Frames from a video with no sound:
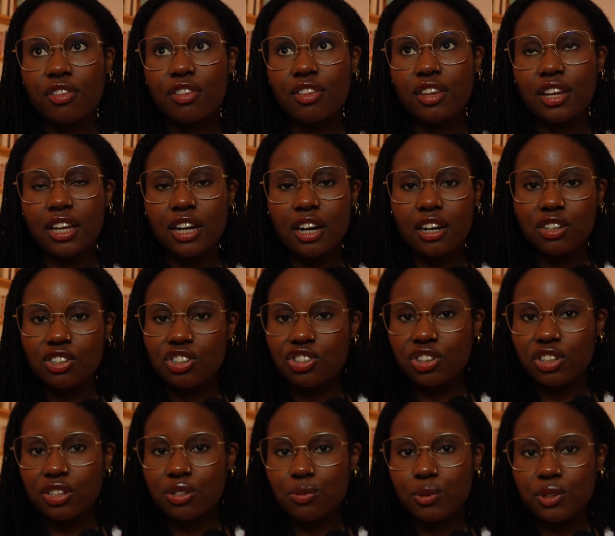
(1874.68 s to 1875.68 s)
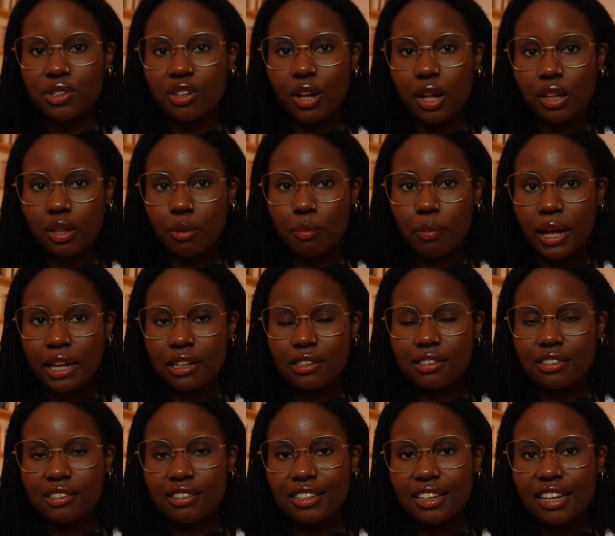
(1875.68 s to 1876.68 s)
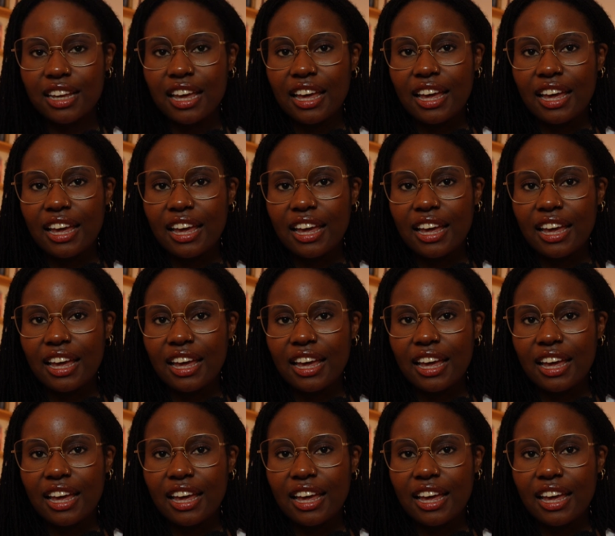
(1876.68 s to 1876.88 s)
yarn choice was not the best.